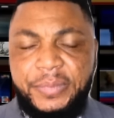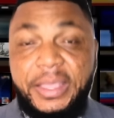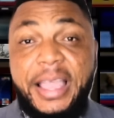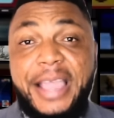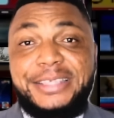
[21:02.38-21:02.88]

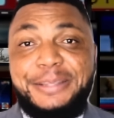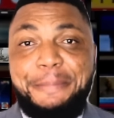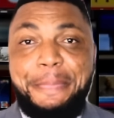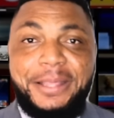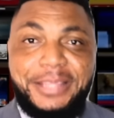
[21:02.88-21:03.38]
Guys,
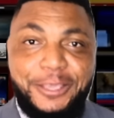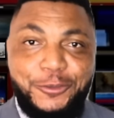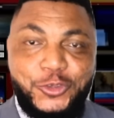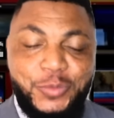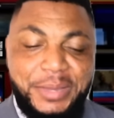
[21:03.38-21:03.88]
thank you
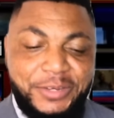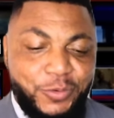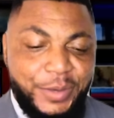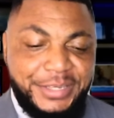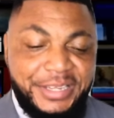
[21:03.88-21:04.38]
so much
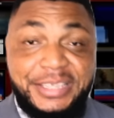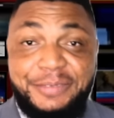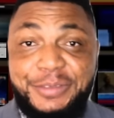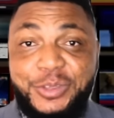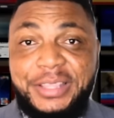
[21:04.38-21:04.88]
for watching this
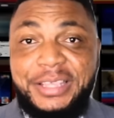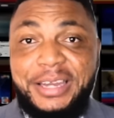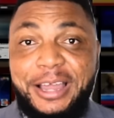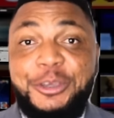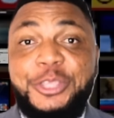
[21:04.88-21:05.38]
video until
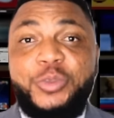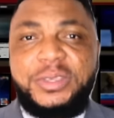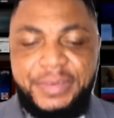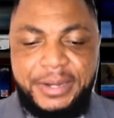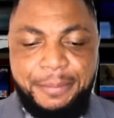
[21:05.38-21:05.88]
now it was
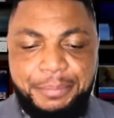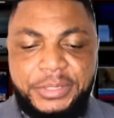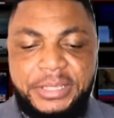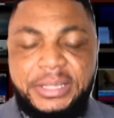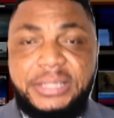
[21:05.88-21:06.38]
very
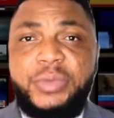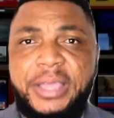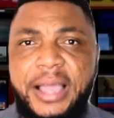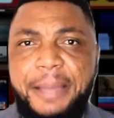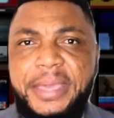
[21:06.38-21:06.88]
important that we
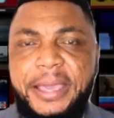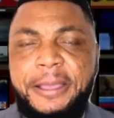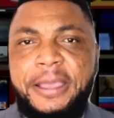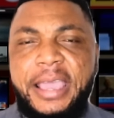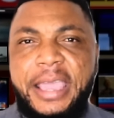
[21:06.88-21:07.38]
come here
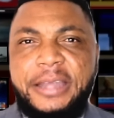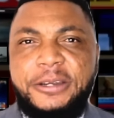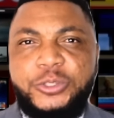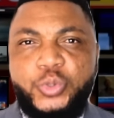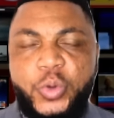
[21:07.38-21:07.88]

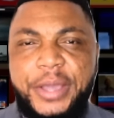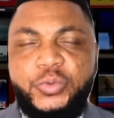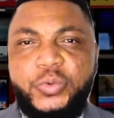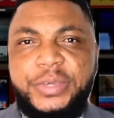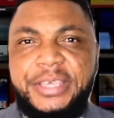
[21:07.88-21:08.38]
and try
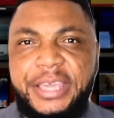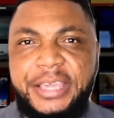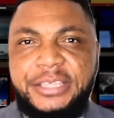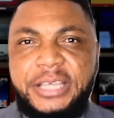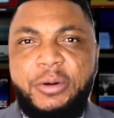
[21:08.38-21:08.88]
to
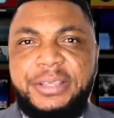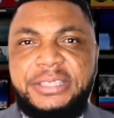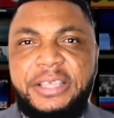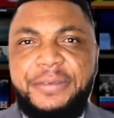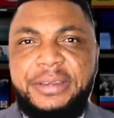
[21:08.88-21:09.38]
engage
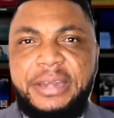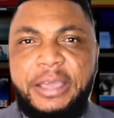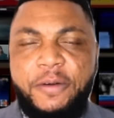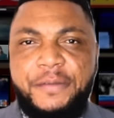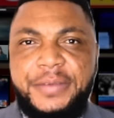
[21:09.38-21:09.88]
ourselves in a
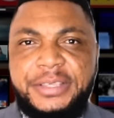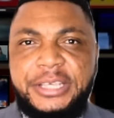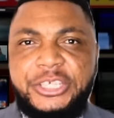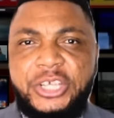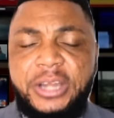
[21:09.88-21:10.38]

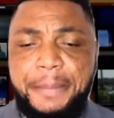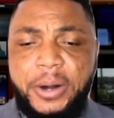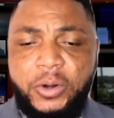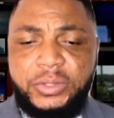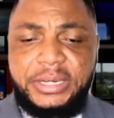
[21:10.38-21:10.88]
conversation
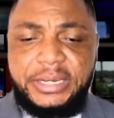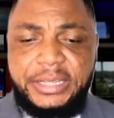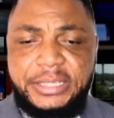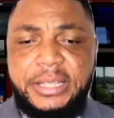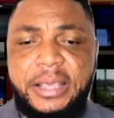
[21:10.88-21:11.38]
about this